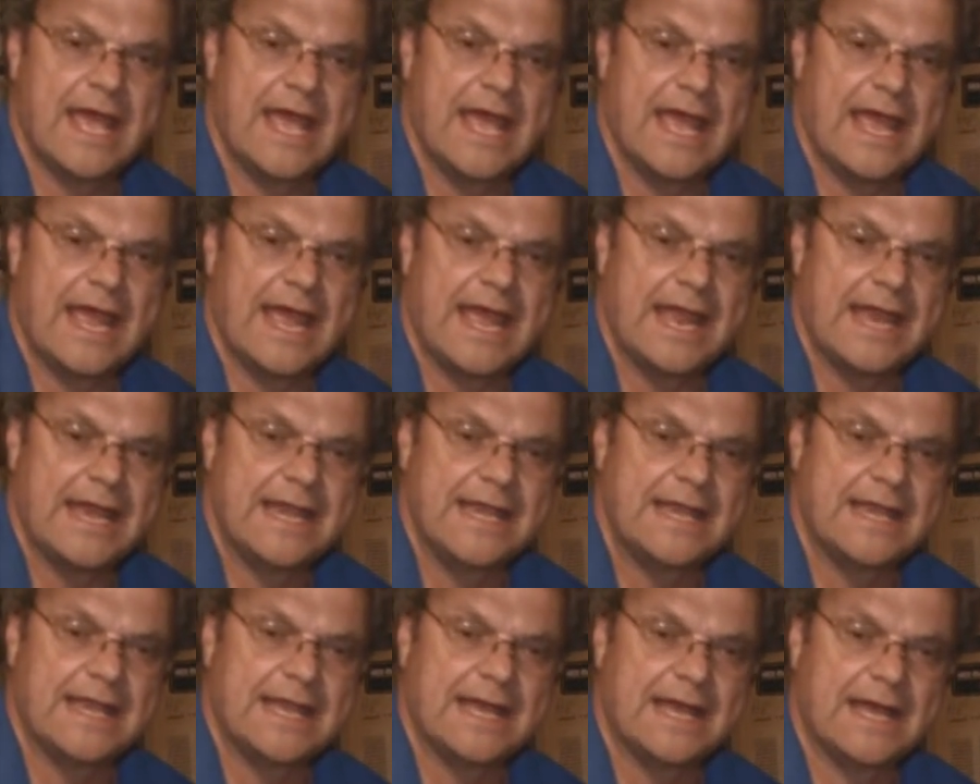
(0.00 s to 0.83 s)

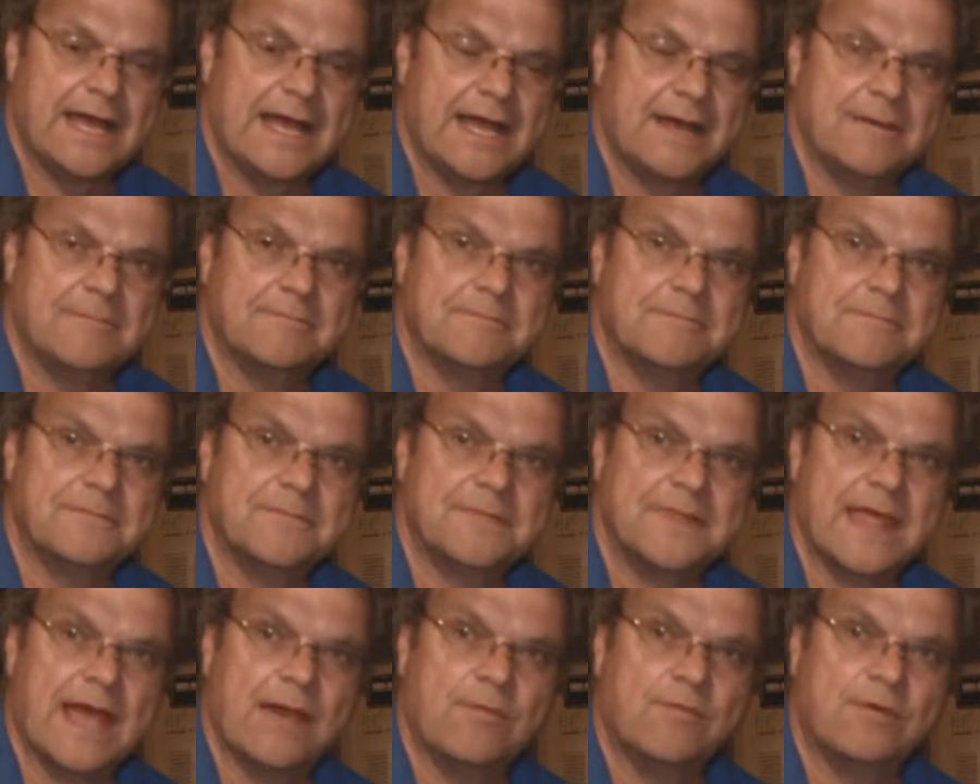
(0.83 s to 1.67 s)
And
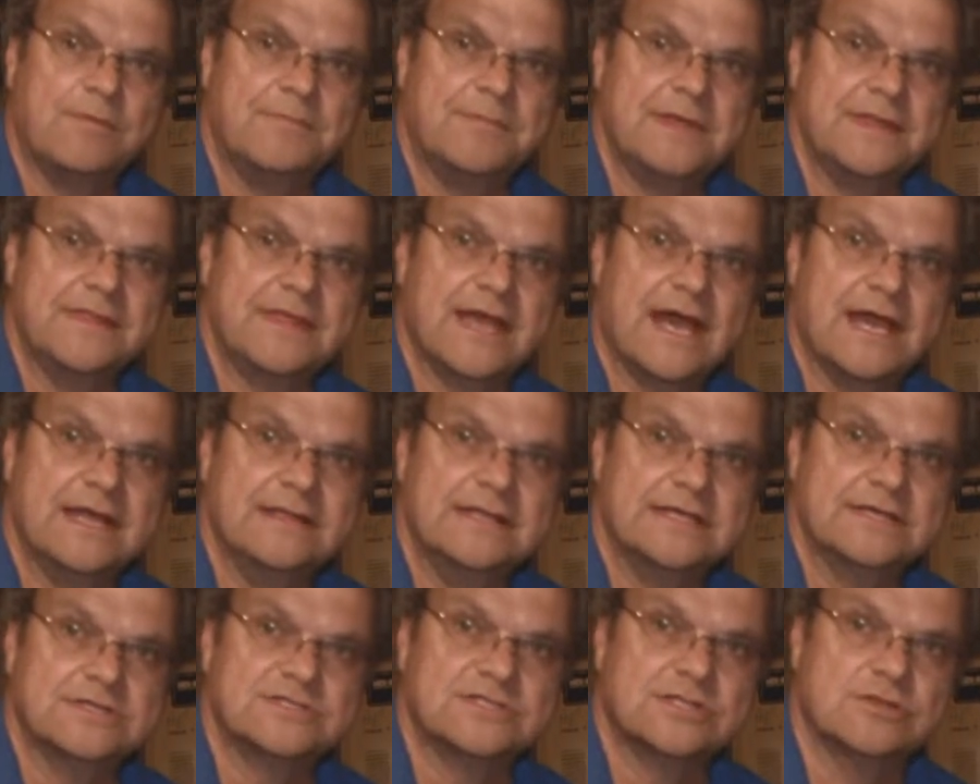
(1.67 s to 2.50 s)
that would be the
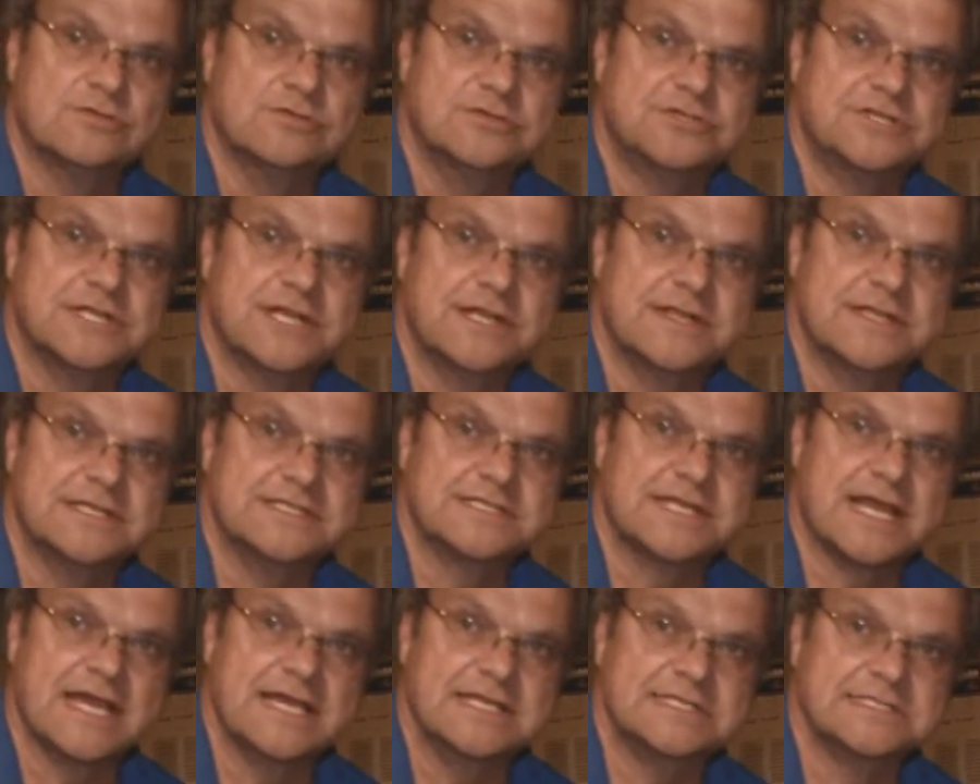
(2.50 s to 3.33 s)
ideal solution in
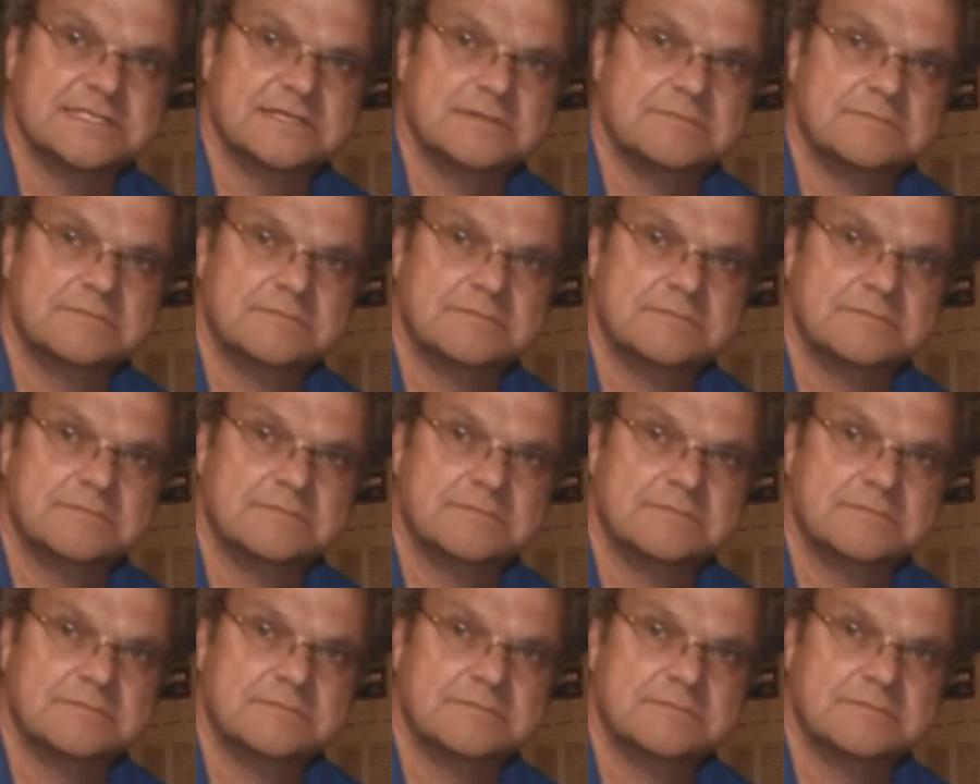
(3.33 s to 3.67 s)
this case.